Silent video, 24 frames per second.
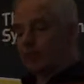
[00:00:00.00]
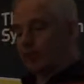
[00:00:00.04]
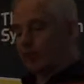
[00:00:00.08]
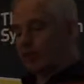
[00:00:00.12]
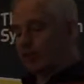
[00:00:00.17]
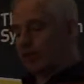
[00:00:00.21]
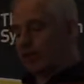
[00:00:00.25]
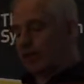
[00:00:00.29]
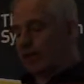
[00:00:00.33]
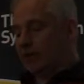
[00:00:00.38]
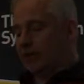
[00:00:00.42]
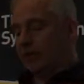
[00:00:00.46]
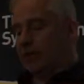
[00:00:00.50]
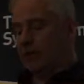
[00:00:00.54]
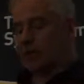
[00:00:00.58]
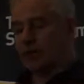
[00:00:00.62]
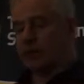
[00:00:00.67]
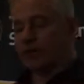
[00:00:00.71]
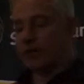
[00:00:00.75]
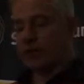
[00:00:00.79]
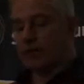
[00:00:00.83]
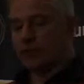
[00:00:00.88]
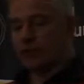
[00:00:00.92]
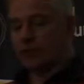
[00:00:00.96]
we've got to tackle this
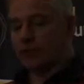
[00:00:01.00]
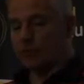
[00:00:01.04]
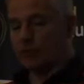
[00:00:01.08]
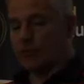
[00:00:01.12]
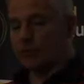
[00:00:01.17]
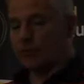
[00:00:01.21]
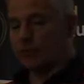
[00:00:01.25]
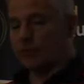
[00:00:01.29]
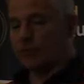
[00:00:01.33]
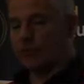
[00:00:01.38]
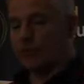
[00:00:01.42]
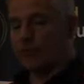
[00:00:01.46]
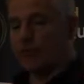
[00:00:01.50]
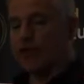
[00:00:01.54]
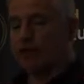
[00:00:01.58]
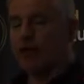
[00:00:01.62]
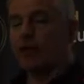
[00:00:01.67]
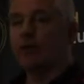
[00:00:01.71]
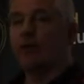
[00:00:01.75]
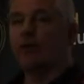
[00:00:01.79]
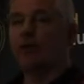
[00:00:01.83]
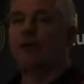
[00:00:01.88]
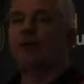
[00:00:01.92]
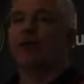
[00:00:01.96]
topic, so we might as well do it
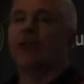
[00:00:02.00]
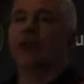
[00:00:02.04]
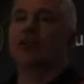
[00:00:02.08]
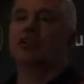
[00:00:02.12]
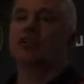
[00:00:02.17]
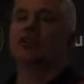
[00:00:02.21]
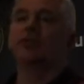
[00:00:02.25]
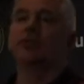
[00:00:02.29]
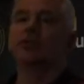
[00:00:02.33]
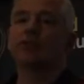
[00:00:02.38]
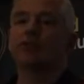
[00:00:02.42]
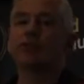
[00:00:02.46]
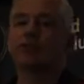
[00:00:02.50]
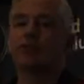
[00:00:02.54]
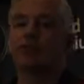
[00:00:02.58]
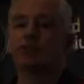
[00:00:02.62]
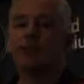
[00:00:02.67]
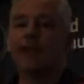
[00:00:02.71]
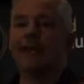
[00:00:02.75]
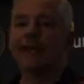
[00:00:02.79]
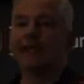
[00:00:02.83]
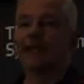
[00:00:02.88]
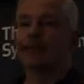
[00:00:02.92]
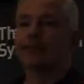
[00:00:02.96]
now. Fractional
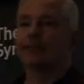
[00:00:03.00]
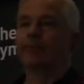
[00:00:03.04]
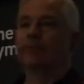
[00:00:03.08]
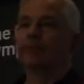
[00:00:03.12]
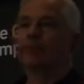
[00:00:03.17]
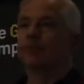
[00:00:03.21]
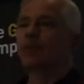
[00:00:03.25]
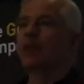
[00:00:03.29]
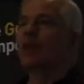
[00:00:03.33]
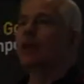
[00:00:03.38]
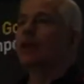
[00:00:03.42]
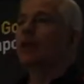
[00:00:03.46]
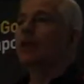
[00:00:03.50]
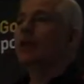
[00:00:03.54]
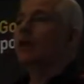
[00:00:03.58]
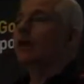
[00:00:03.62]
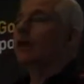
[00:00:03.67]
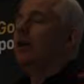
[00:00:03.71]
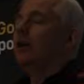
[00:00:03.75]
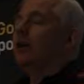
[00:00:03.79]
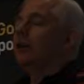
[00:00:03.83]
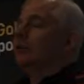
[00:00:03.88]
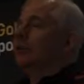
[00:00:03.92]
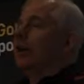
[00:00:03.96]
reserve banking.
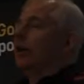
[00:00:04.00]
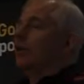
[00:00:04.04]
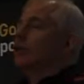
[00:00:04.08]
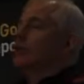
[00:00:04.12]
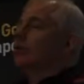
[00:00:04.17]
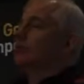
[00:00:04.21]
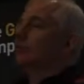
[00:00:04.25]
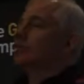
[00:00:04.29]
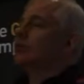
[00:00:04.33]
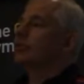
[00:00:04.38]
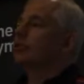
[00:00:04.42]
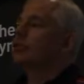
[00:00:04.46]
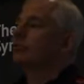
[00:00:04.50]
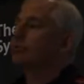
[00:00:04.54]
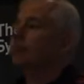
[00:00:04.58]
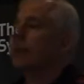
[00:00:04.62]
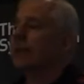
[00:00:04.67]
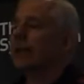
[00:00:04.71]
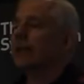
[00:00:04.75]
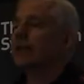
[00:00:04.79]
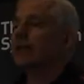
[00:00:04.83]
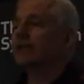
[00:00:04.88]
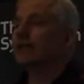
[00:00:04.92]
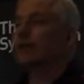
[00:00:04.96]
Fractional reserve
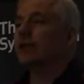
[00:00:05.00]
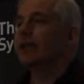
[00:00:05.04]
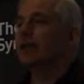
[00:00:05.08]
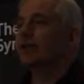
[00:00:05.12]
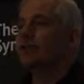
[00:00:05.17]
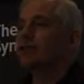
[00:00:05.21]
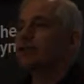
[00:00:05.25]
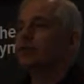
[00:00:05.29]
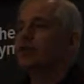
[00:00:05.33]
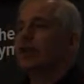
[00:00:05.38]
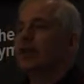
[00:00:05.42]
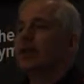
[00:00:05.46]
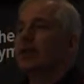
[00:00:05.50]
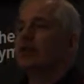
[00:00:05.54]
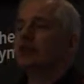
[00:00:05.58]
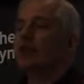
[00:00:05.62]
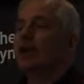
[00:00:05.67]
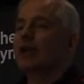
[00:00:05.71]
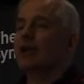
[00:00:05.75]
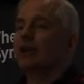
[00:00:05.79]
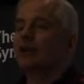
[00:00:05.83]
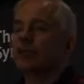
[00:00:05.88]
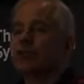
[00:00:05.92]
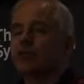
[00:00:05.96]
banking is the second
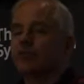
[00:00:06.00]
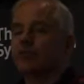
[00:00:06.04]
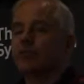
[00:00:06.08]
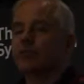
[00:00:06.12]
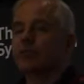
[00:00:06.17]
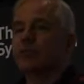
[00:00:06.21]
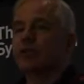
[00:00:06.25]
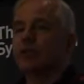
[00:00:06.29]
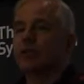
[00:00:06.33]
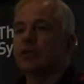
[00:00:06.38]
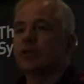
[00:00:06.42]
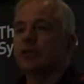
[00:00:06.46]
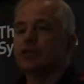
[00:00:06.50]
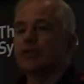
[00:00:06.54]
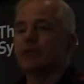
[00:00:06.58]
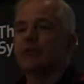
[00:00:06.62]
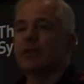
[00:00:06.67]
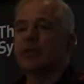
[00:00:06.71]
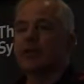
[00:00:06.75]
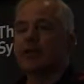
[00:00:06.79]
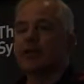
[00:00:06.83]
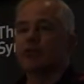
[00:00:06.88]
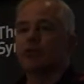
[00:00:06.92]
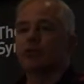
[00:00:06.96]
greatest instrument in the
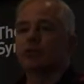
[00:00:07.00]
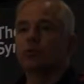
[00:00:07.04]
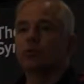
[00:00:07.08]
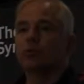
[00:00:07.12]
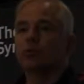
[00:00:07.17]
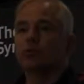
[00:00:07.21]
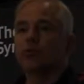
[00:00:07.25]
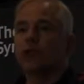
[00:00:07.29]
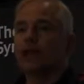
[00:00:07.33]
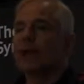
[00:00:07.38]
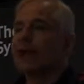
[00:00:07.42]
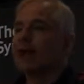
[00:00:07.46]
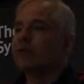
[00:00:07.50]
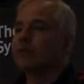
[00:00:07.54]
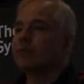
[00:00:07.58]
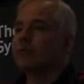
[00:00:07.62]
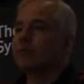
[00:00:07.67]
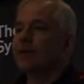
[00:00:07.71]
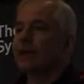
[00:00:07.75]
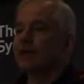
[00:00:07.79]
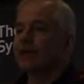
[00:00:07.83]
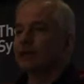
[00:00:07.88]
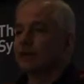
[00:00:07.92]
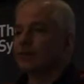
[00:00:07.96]
financial world after
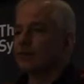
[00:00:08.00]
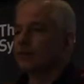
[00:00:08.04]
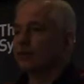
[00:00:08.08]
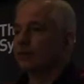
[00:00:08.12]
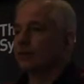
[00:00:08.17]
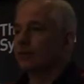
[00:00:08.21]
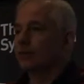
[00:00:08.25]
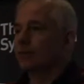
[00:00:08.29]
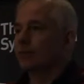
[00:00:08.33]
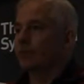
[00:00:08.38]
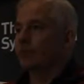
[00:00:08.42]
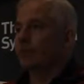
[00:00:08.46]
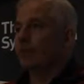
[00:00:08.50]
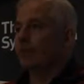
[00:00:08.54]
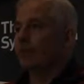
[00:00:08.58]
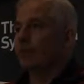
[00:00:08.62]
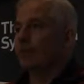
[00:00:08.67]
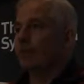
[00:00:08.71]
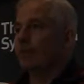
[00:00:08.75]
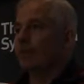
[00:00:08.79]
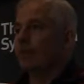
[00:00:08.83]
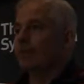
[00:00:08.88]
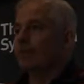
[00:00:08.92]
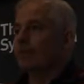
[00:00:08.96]
money itself.
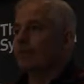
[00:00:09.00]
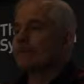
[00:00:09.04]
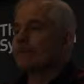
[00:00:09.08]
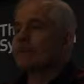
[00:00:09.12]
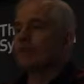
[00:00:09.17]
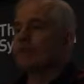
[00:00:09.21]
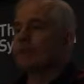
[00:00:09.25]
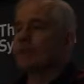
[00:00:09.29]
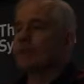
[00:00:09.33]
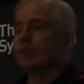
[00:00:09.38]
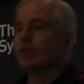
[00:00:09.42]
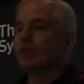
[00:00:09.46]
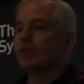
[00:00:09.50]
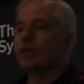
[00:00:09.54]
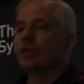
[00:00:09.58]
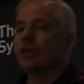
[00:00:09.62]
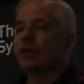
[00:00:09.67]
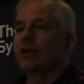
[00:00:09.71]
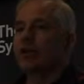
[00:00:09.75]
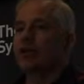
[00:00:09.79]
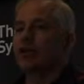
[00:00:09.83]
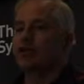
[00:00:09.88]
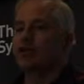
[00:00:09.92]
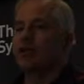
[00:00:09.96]
And if you
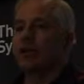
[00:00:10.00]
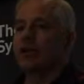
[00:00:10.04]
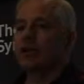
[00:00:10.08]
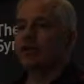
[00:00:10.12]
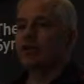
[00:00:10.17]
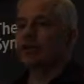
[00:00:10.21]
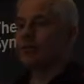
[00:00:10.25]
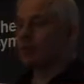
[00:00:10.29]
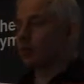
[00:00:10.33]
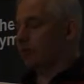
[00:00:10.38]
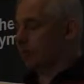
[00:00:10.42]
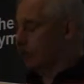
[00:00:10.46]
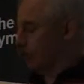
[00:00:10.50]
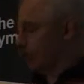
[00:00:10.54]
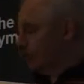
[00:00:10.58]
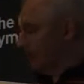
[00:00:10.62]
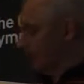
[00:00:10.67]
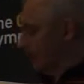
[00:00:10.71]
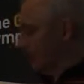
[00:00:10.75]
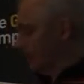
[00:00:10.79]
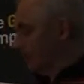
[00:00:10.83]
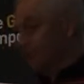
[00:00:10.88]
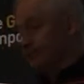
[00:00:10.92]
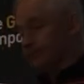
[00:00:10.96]
don't understand it, you're probably a
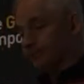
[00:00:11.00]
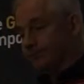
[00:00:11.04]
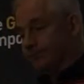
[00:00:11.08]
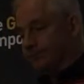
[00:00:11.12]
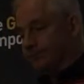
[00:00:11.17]
victim.